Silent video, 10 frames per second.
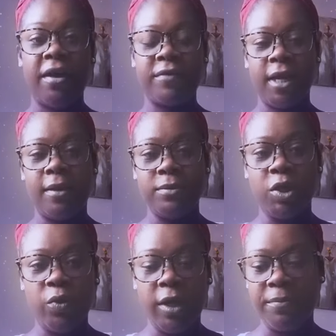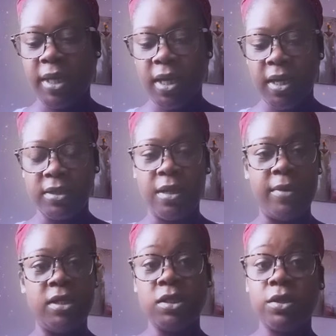that I'm doing because I'm
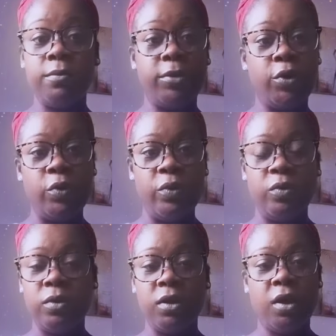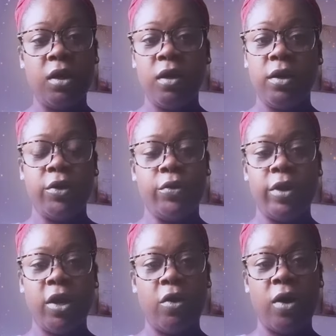into the moon, you
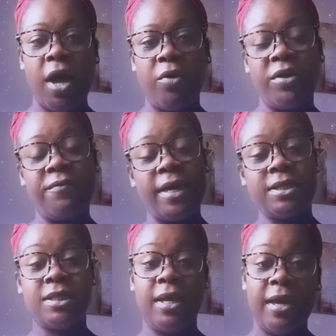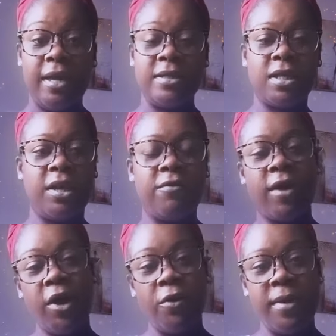know, how it affects things and the
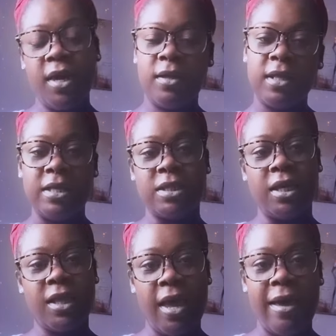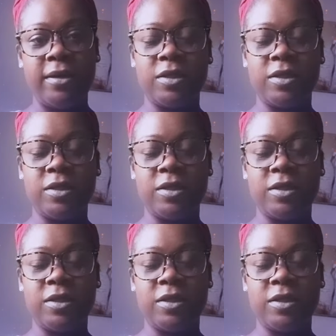environment and things like that.